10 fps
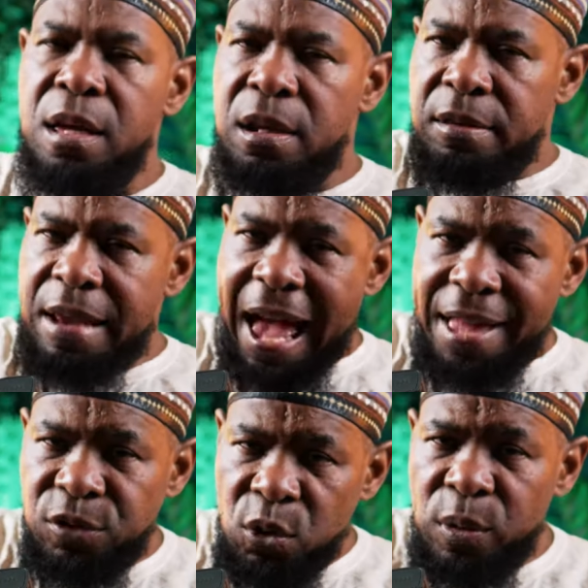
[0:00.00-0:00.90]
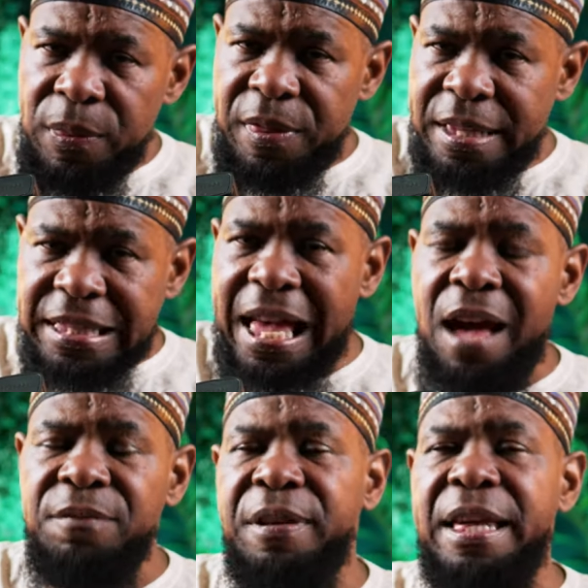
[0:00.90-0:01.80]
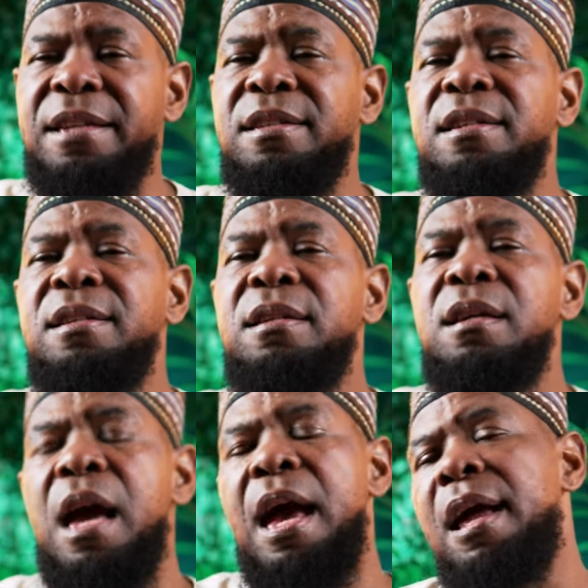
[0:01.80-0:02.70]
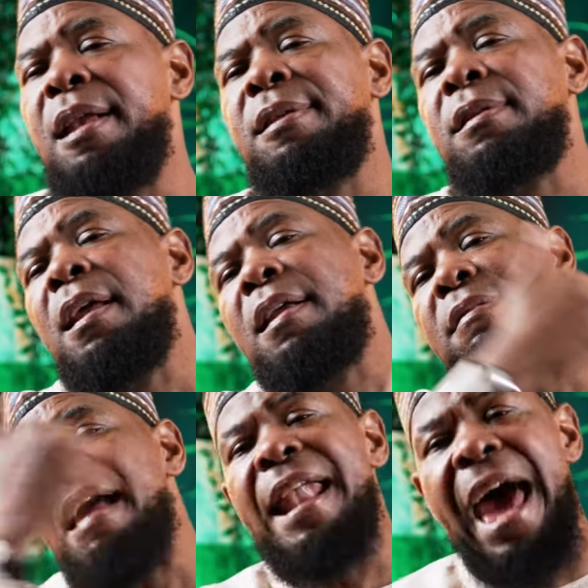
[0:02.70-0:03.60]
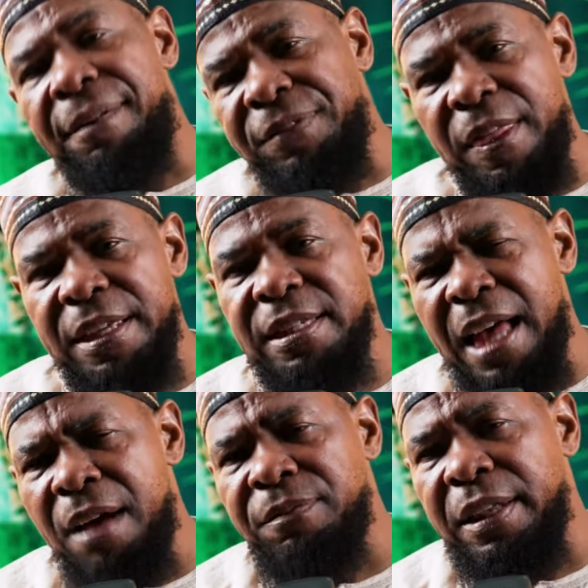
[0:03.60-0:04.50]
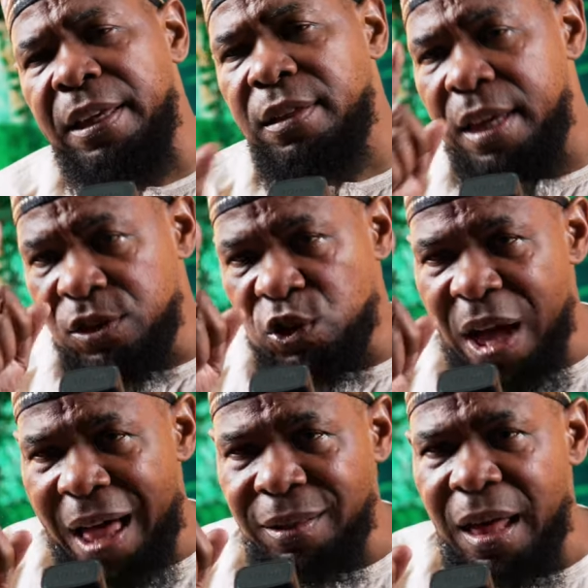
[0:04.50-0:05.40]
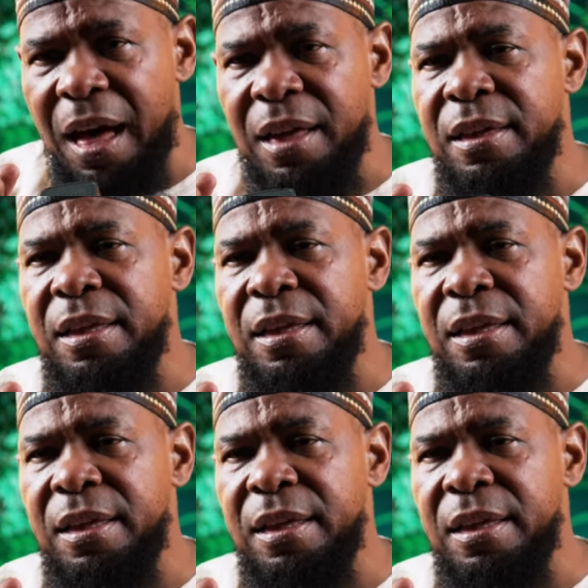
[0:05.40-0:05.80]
Not during this conflict and not after this conflict, inshallah.